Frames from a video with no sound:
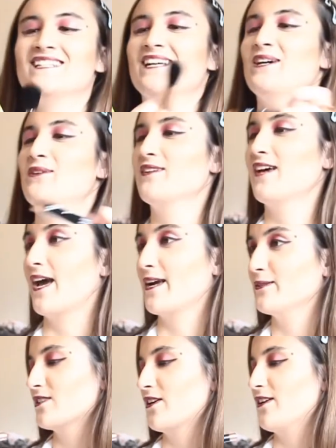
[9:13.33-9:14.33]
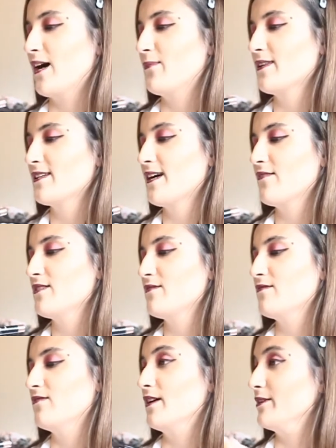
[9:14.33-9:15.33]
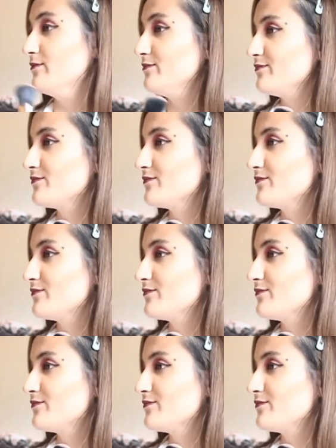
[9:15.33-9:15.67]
Okay, sorry, I'm like having fun.